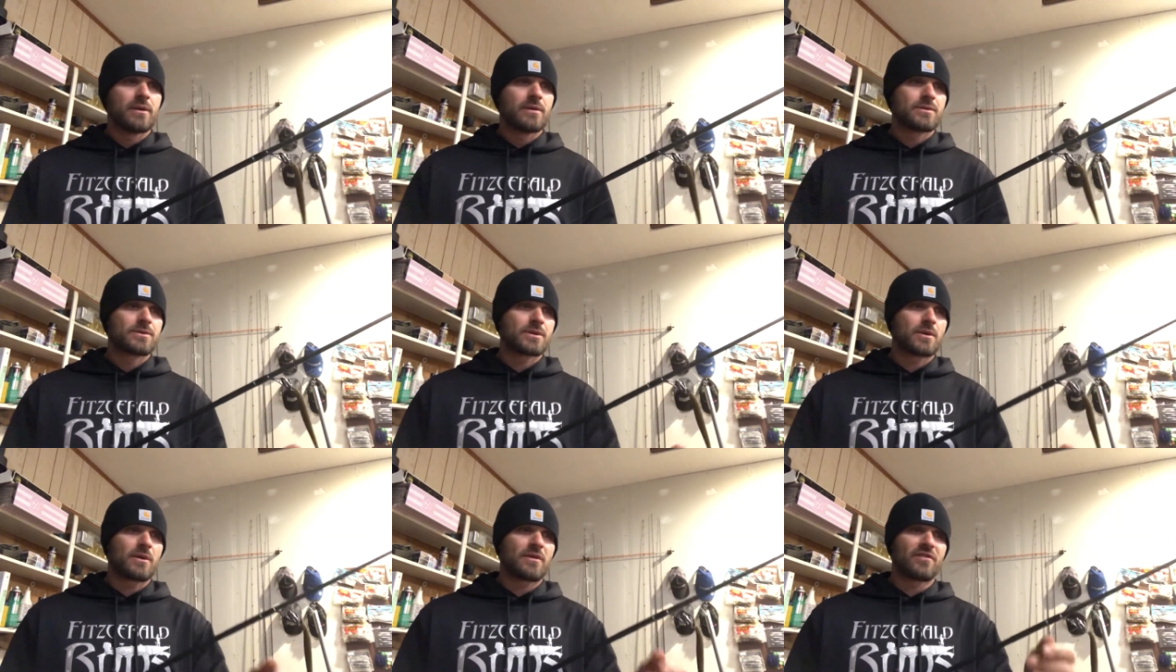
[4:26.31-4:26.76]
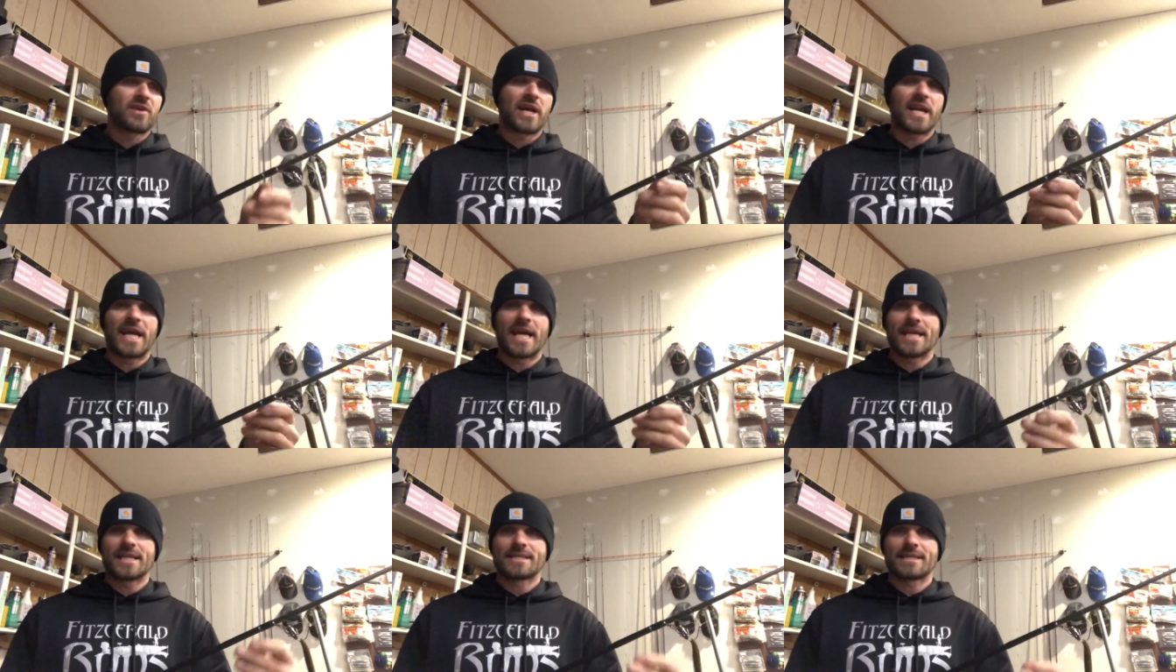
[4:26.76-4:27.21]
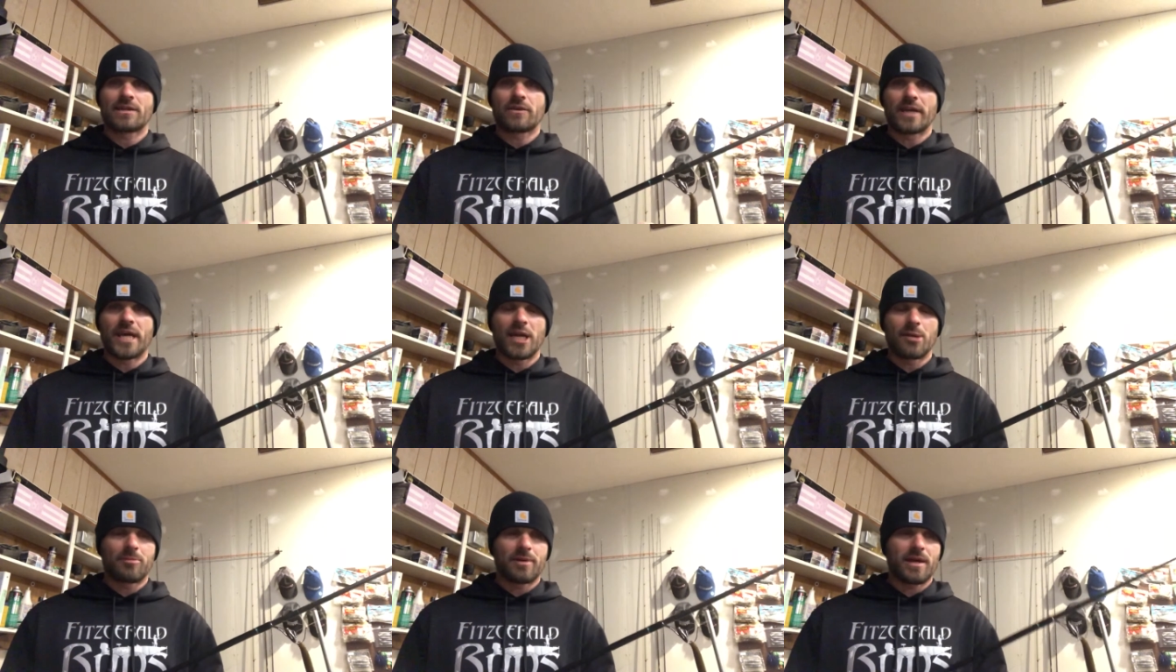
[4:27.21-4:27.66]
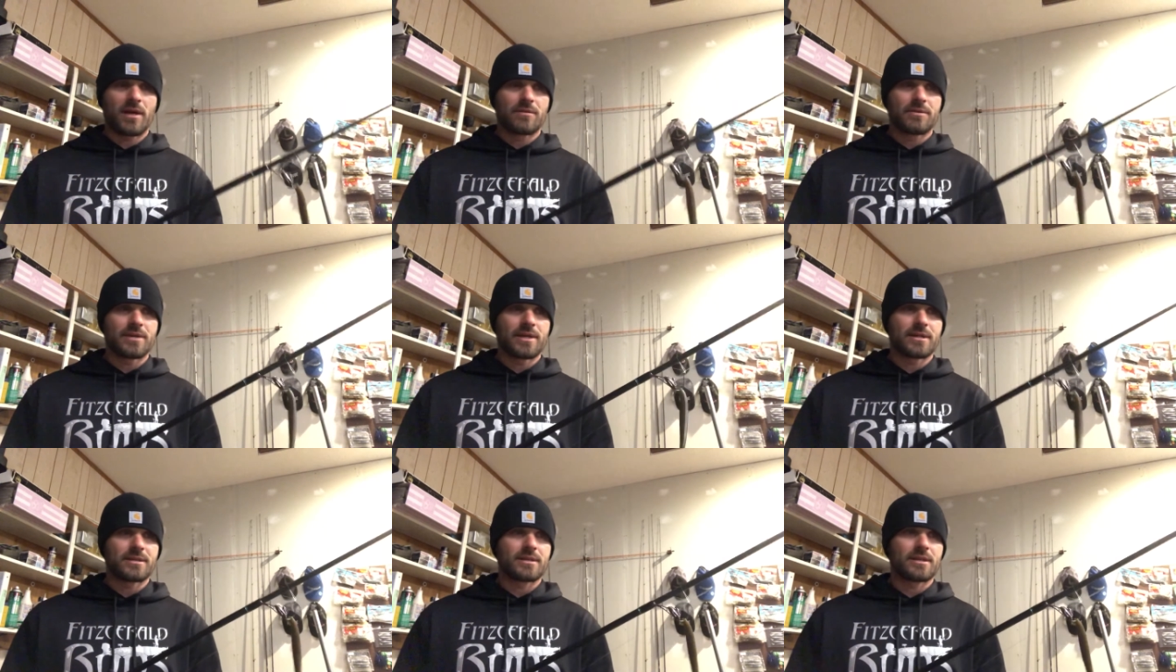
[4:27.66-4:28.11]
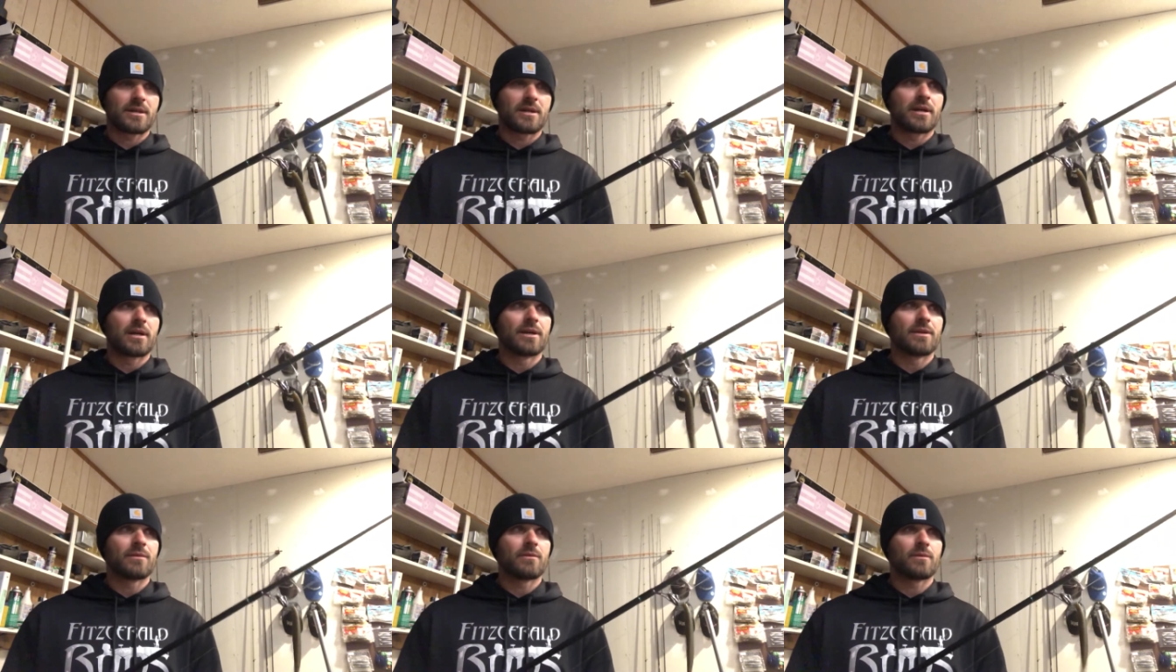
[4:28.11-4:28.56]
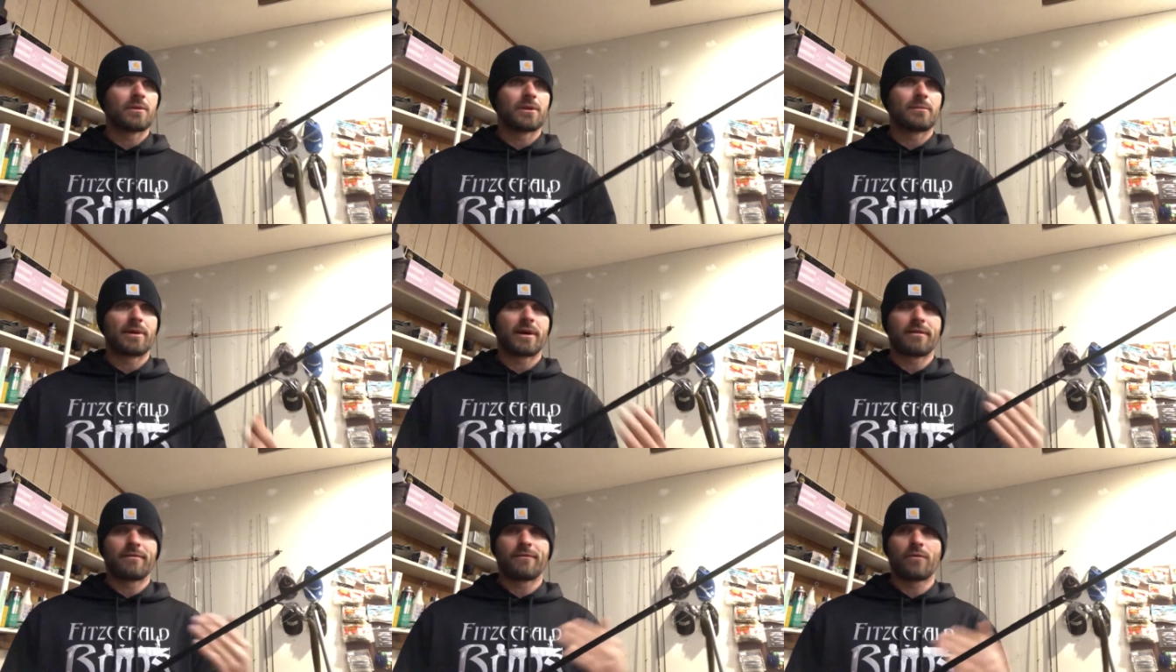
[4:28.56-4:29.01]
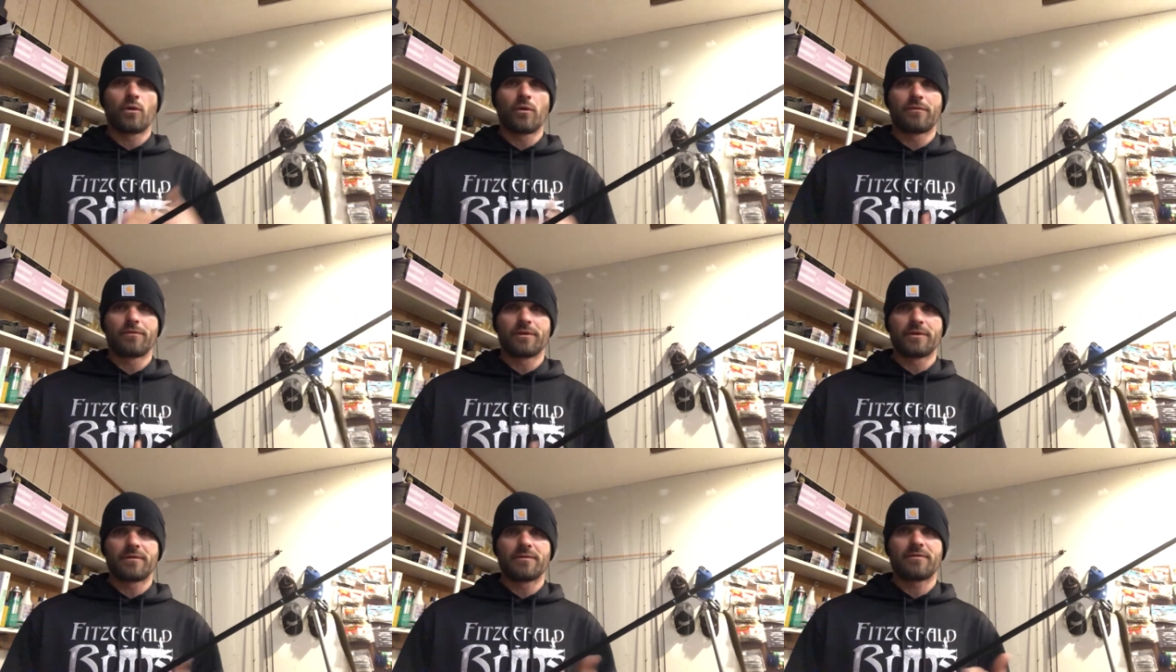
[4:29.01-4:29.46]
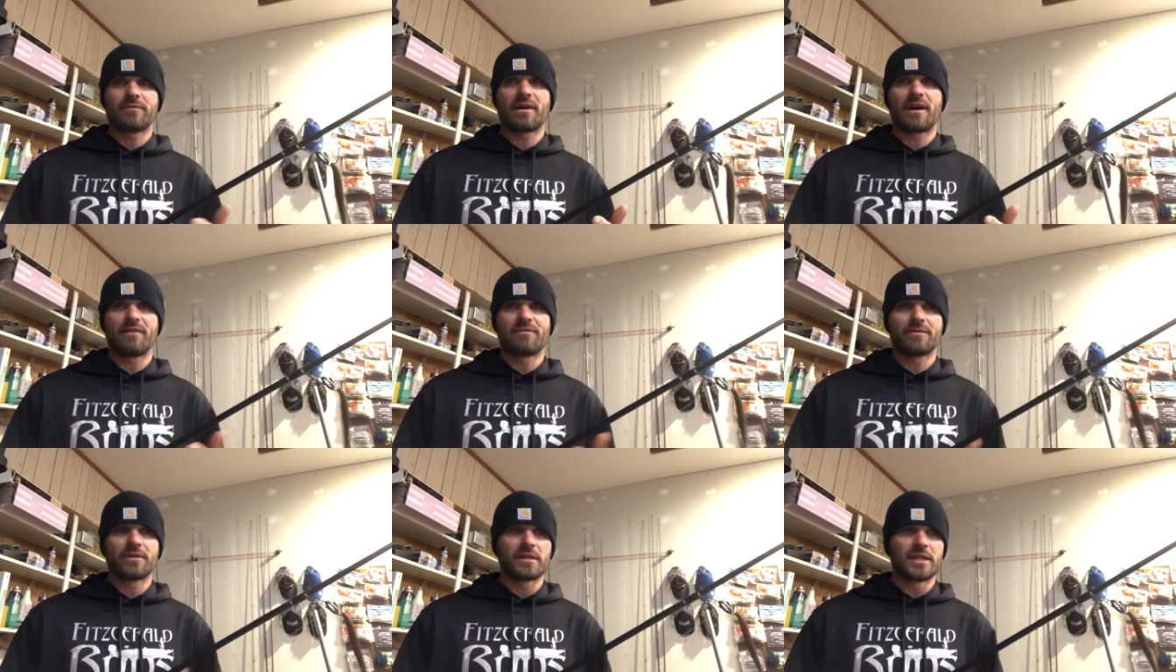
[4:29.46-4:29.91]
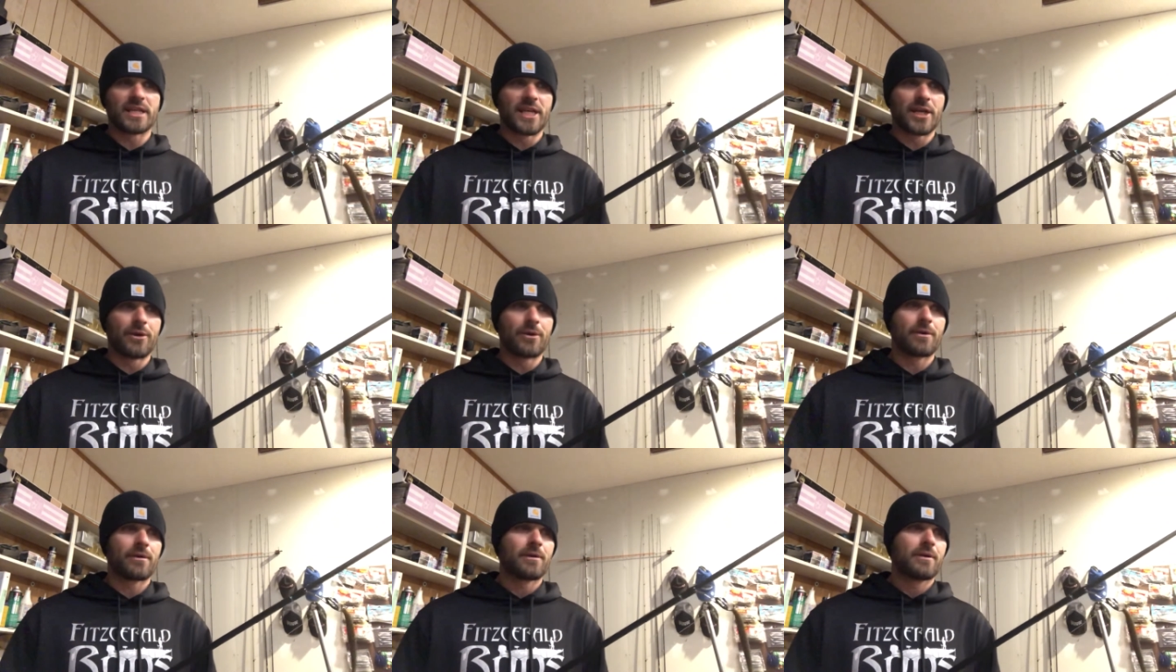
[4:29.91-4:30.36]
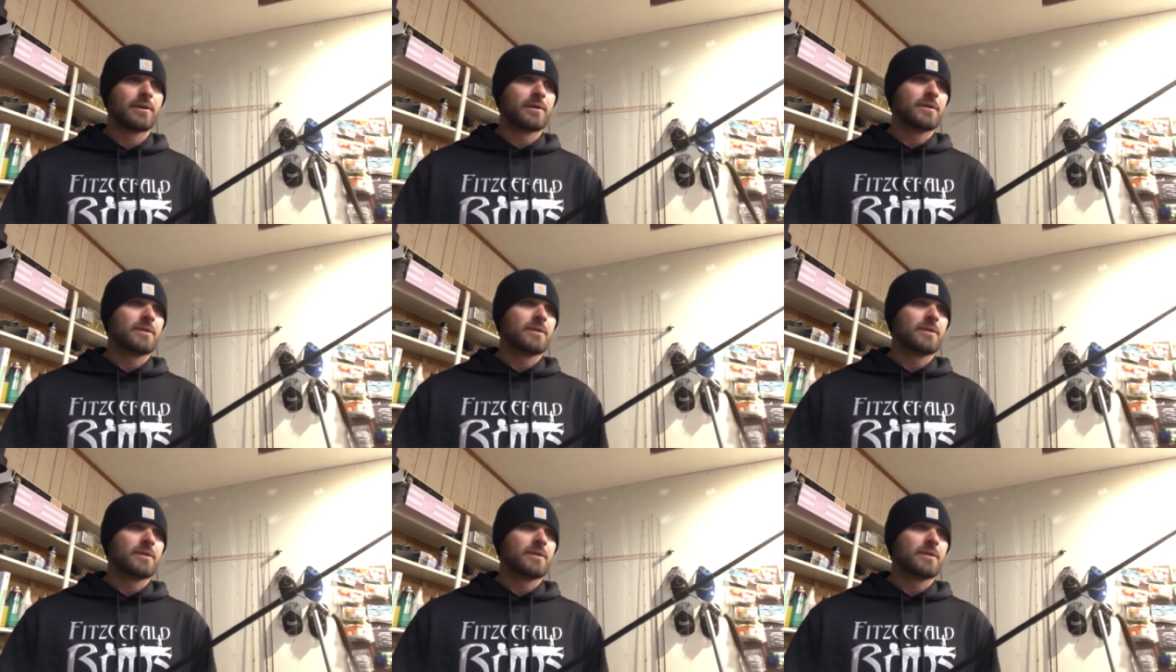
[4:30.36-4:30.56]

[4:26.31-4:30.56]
so I've got it set on 8 pound test line with about a 4 foot, 5 foot leader.